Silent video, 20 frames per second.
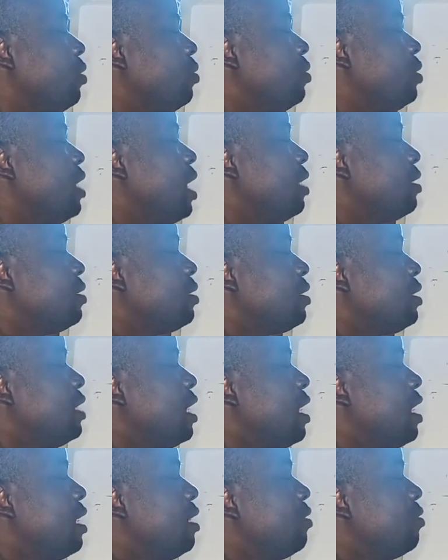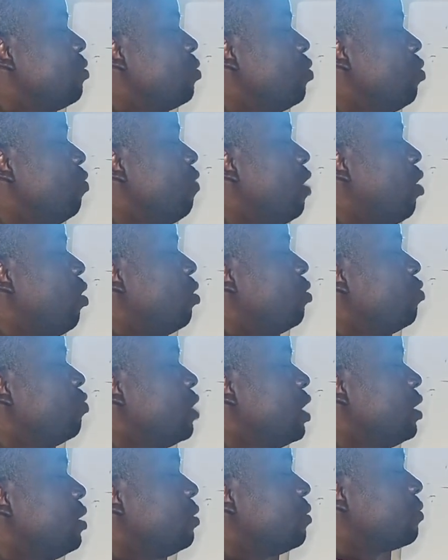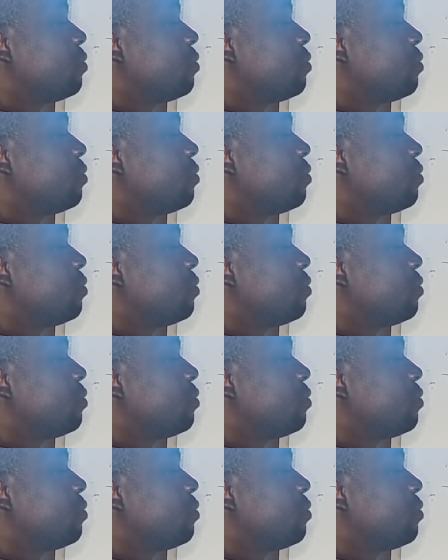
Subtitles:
that's 10 over 100,